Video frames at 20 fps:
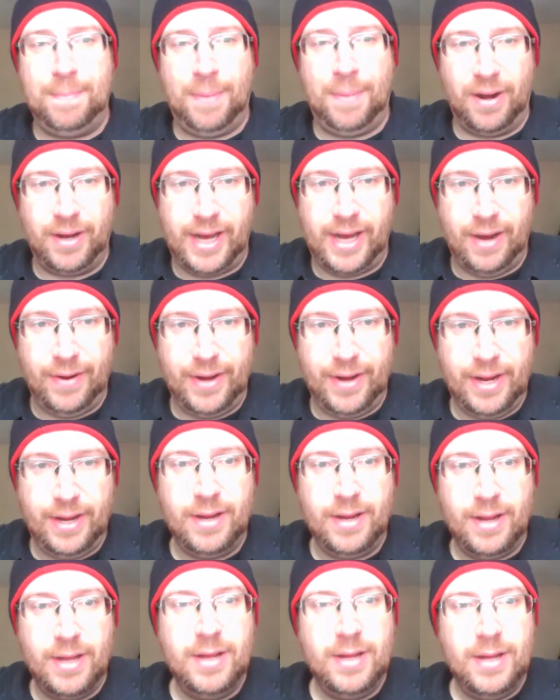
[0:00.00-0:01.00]
Park area
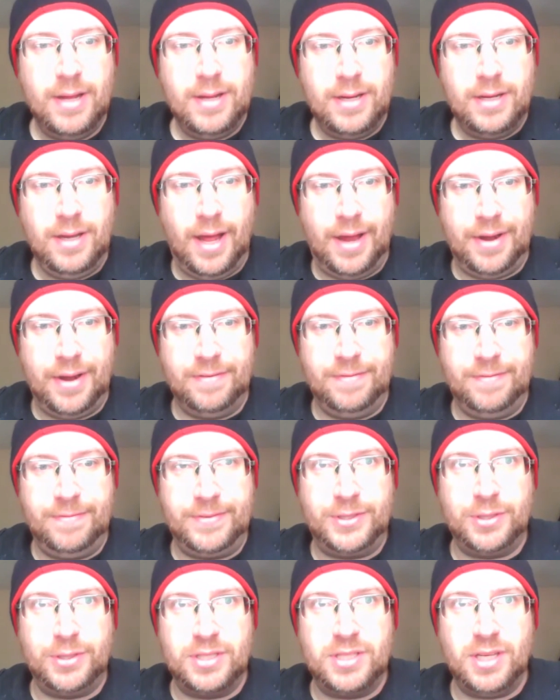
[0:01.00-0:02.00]
a lot of
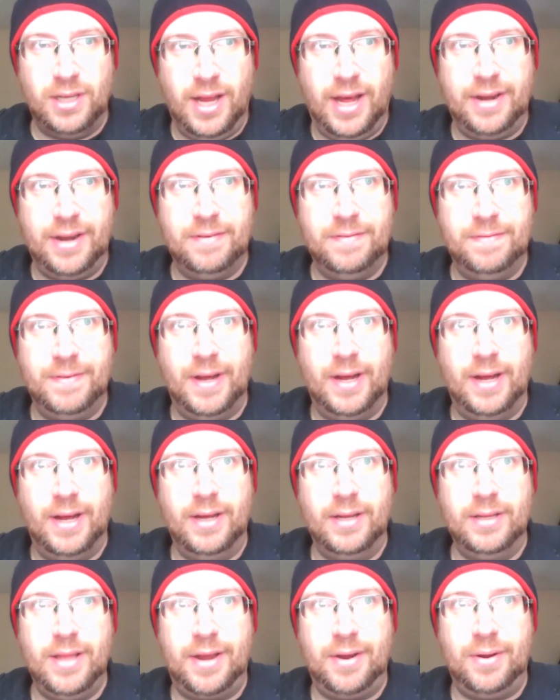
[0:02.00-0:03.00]
so there's a lot of uh,
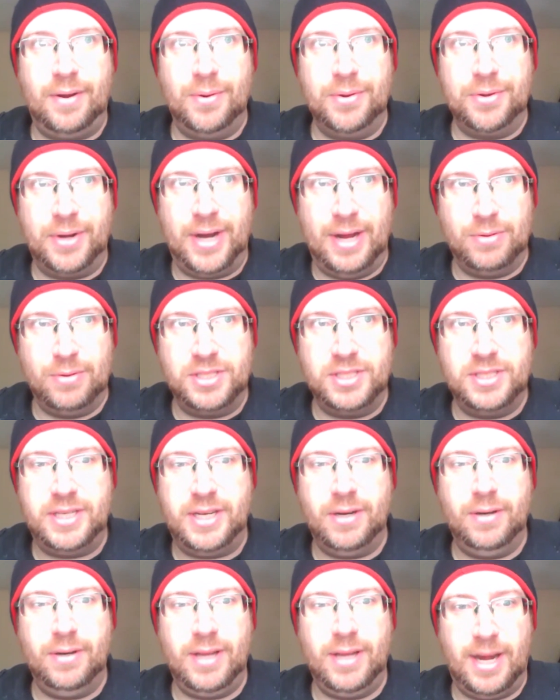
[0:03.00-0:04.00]
a lot of older houses
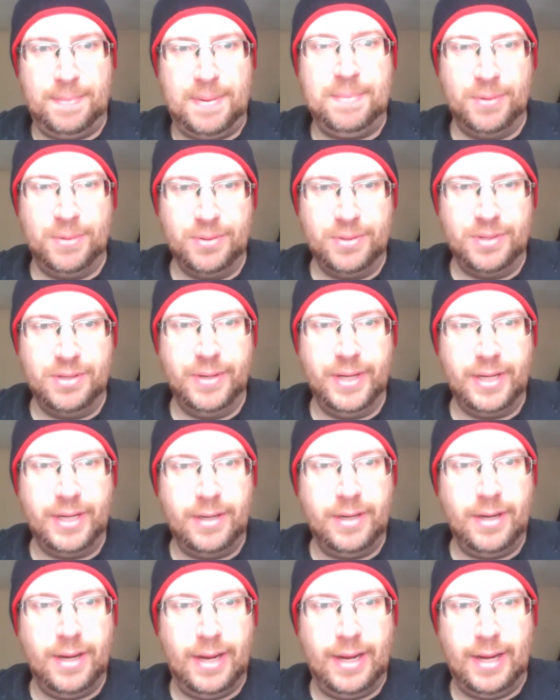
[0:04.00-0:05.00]
here a lot of people who do it
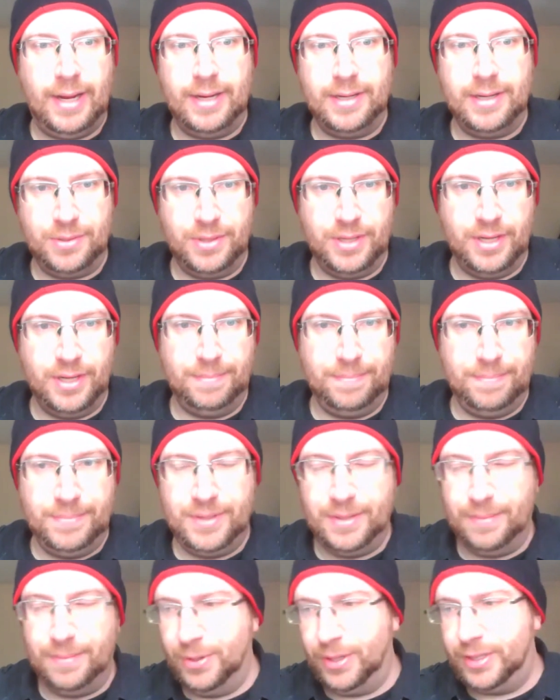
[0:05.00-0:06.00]
uh, do the
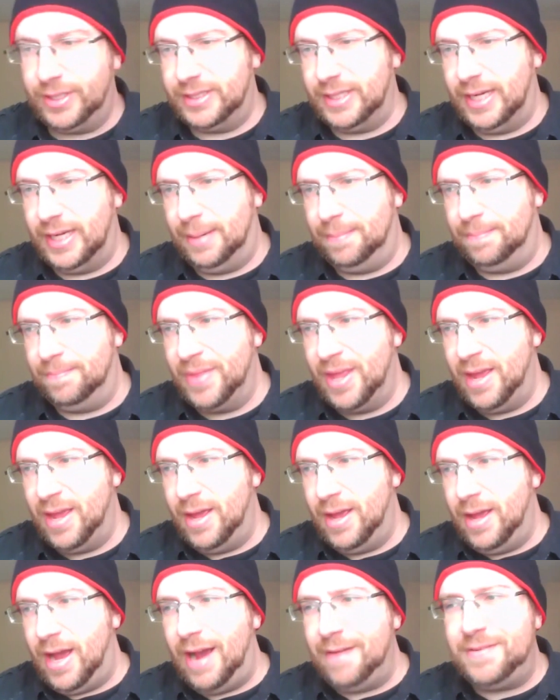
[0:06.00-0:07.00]
the books um,
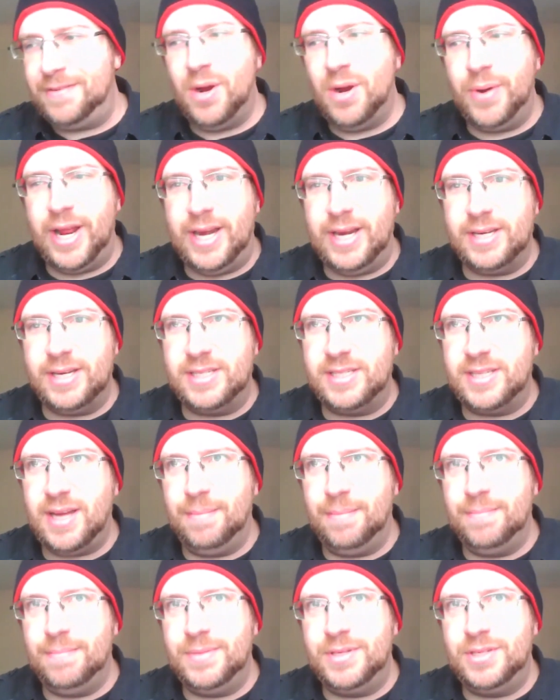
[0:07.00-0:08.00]
i've donated
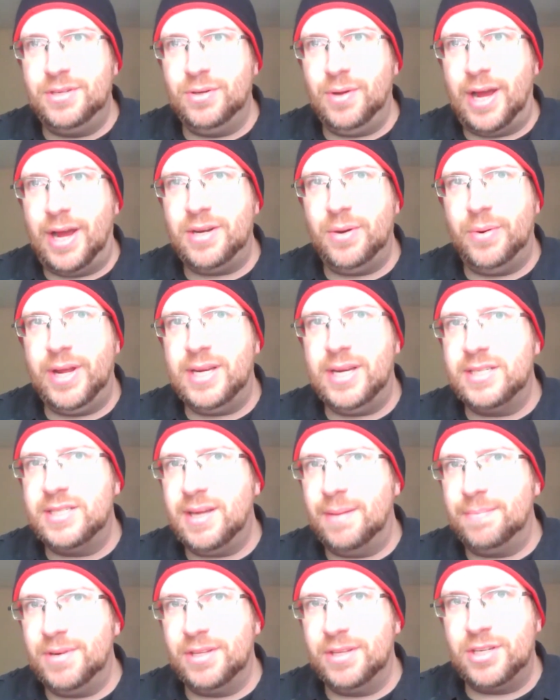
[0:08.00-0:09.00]
some to i donated
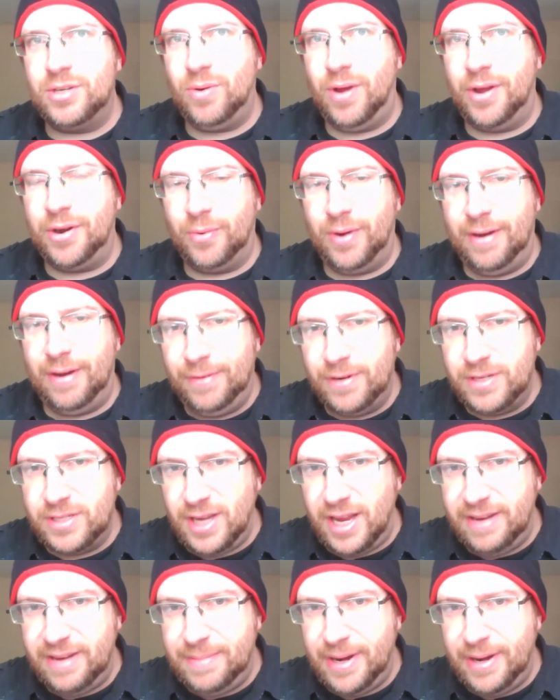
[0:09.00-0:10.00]
some to the toronto reference
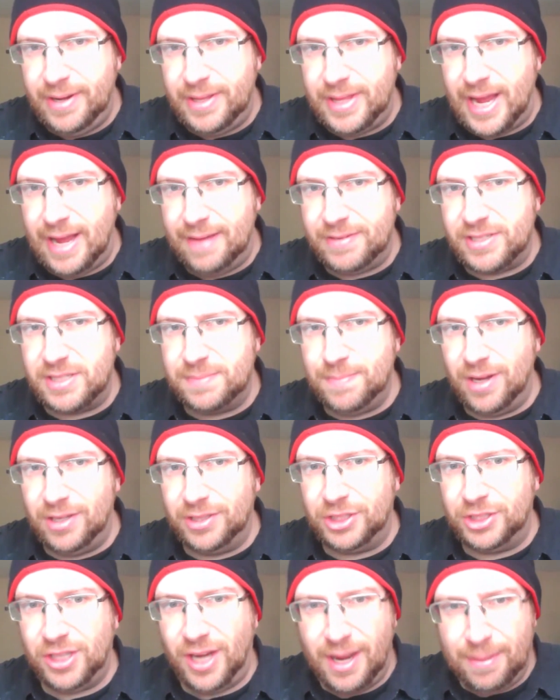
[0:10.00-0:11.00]
library they have a
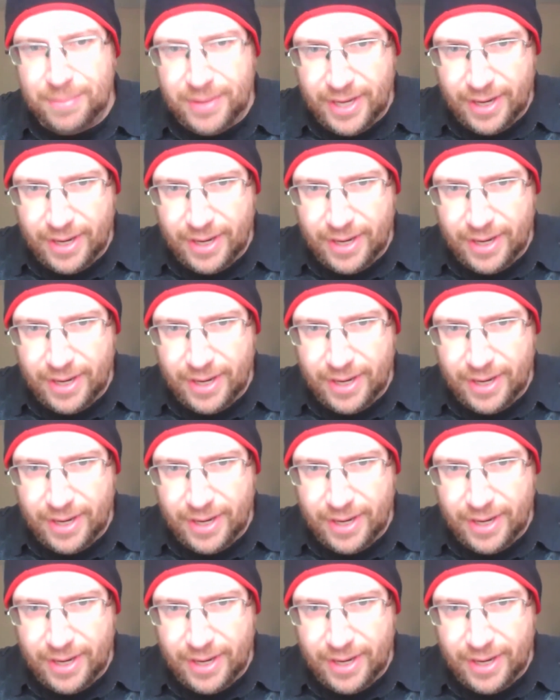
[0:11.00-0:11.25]
small shop